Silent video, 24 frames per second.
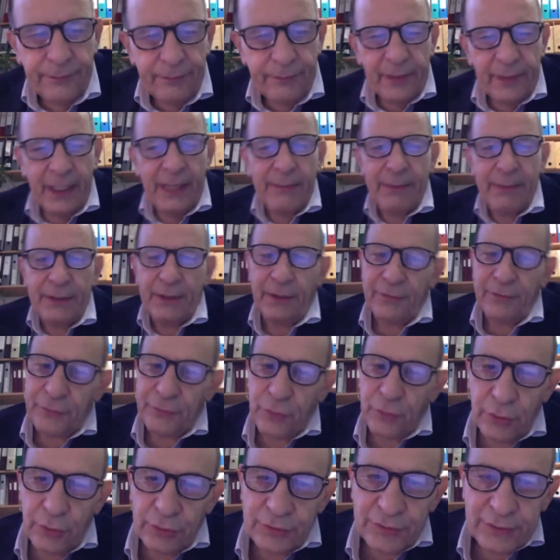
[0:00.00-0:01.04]
but of
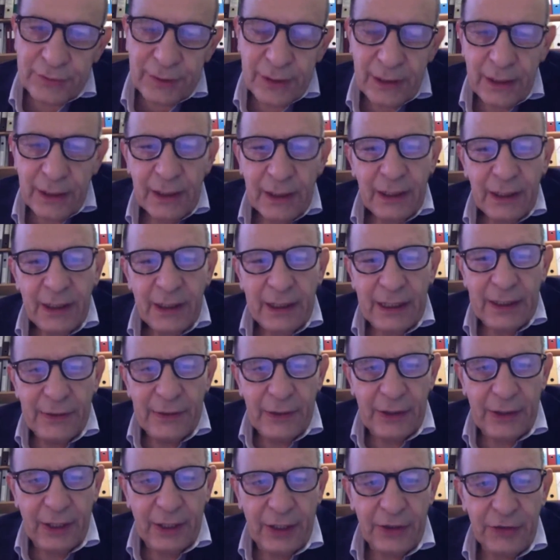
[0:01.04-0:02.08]
course, in the
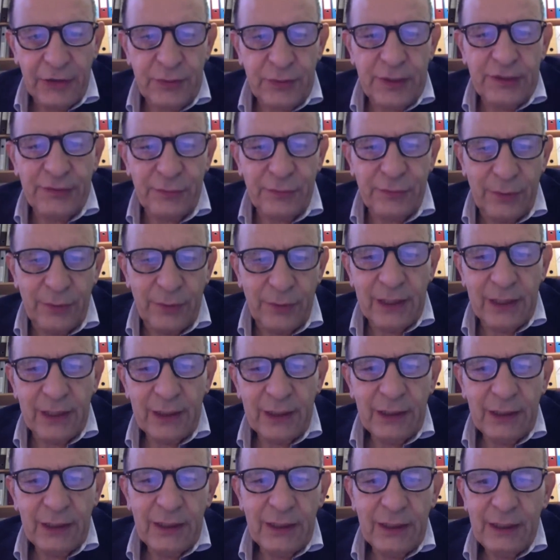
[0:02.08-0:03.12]
countries where
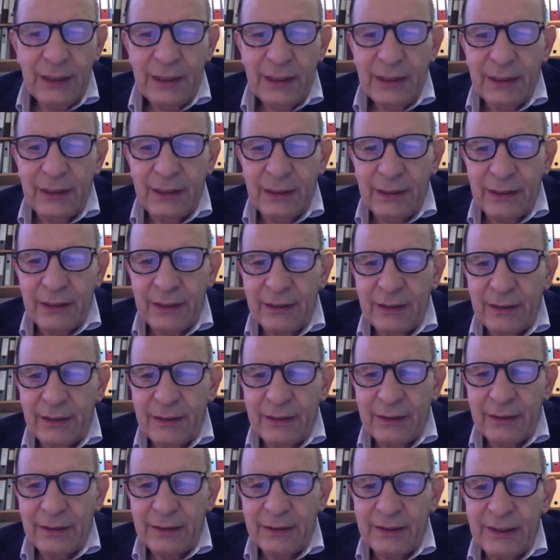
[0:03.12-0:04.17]

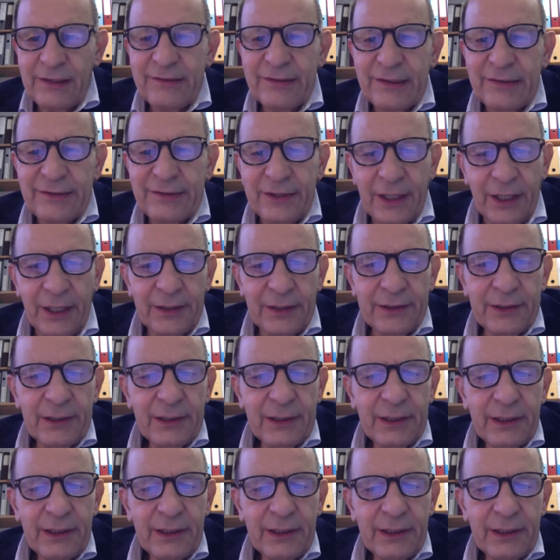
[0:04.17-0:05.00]
this is done,